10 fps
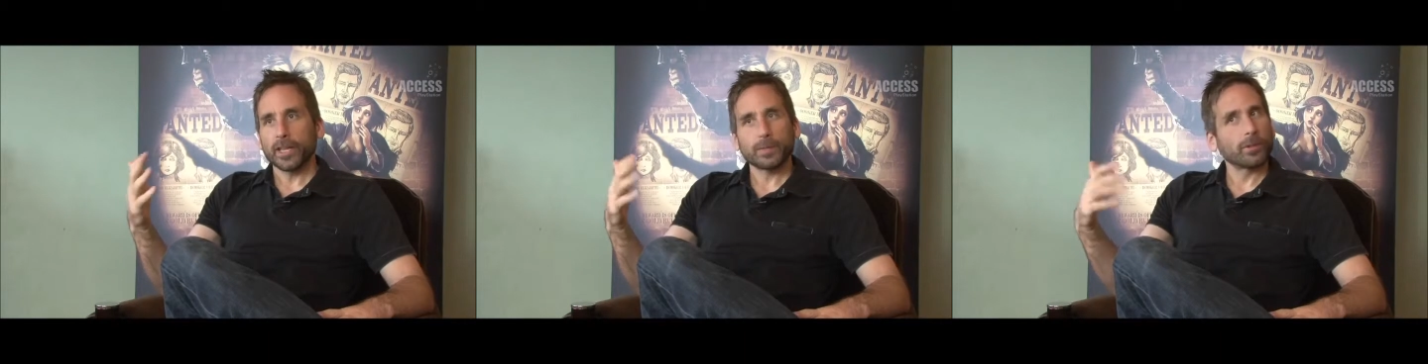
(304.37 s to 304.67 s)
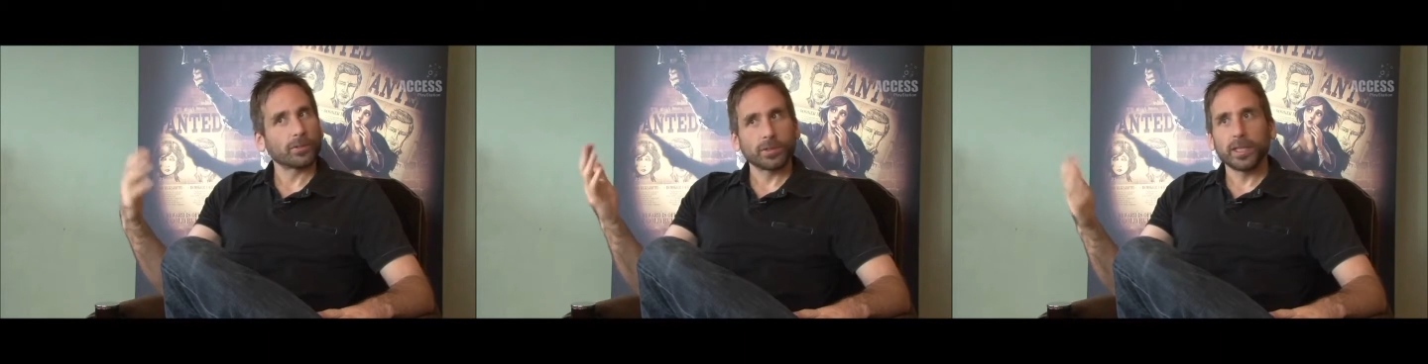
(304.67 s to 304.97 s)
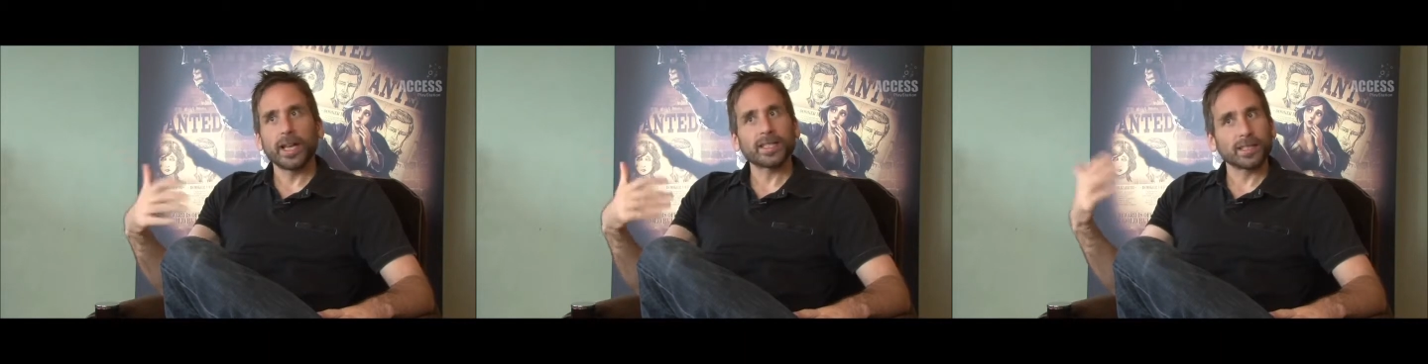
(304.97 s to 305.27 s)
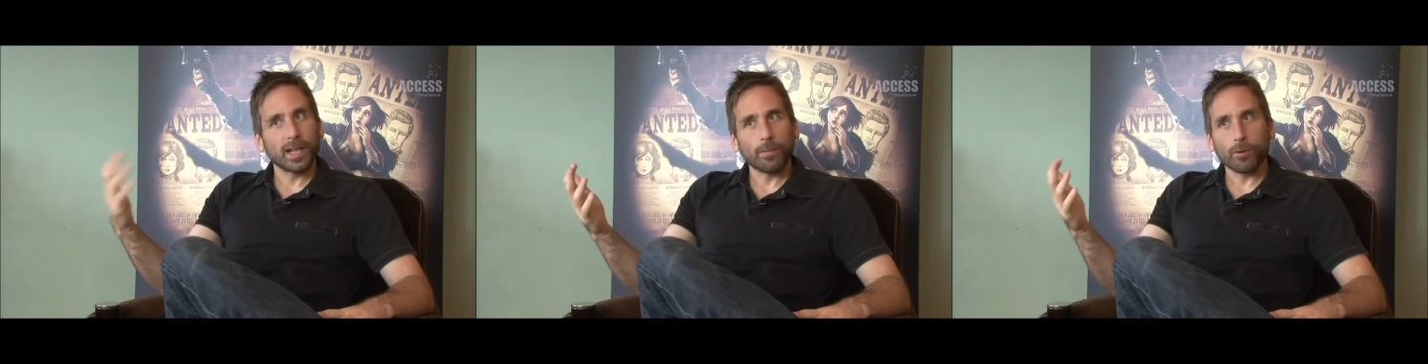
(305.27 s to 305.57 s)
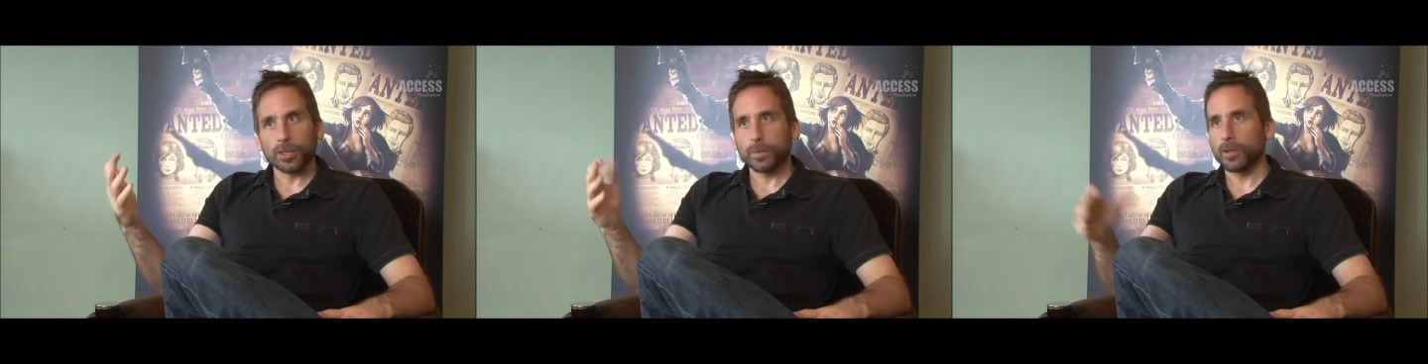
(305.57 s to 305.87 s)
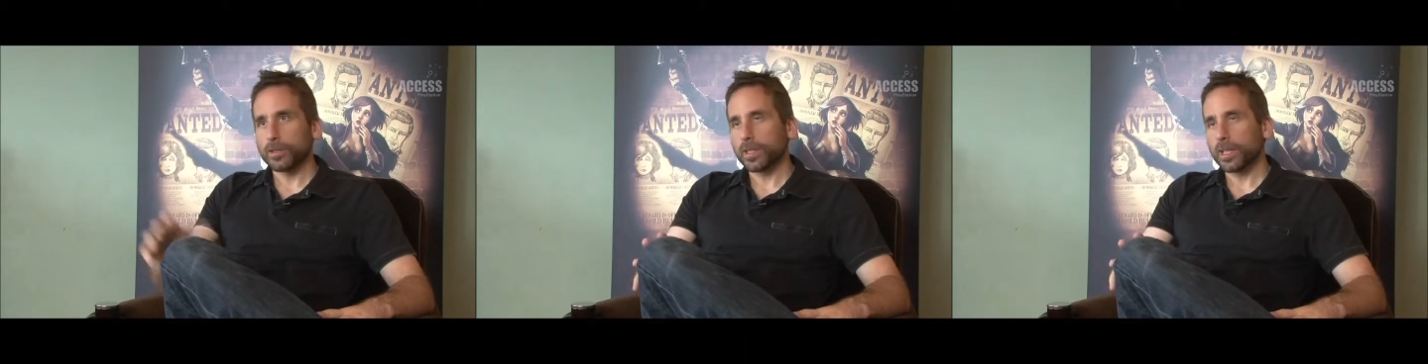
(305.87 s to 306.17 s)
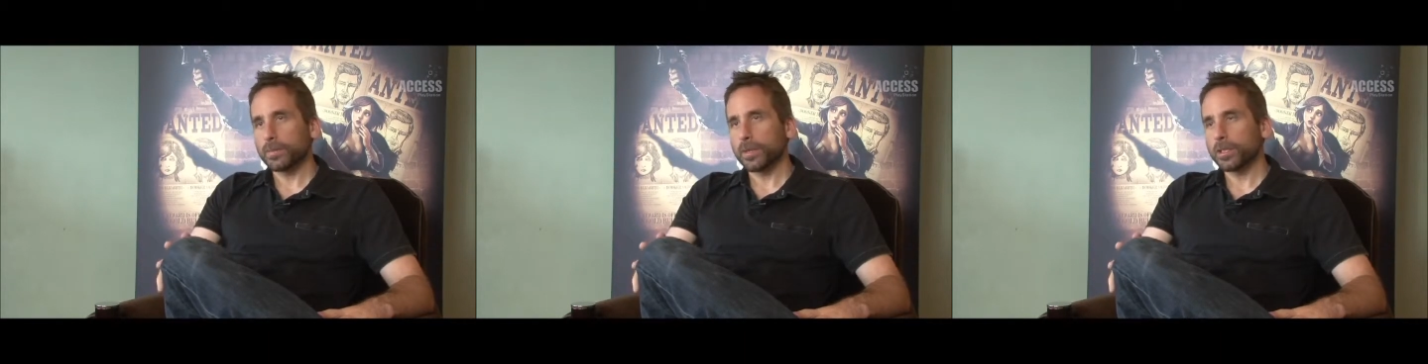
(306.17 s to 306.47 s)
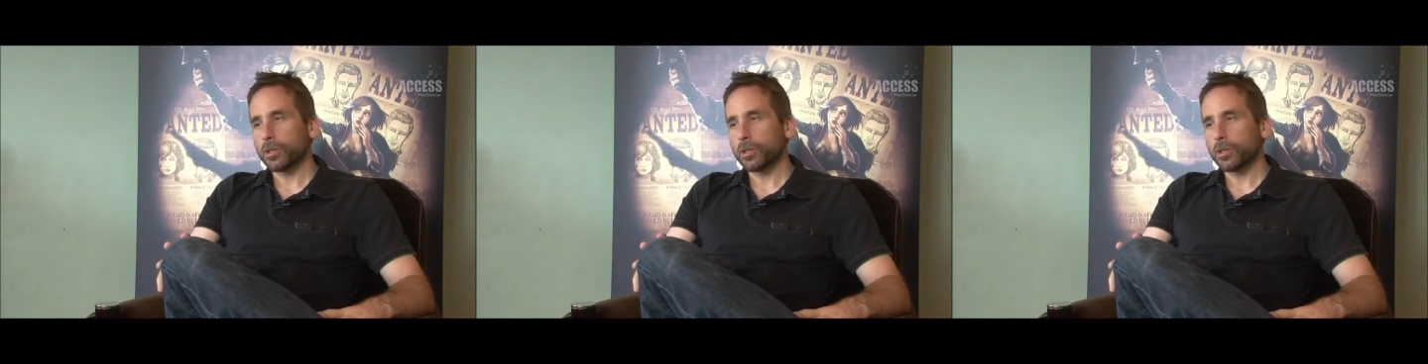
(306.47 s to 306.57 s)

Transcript: experience because he has a lot more experience in that space.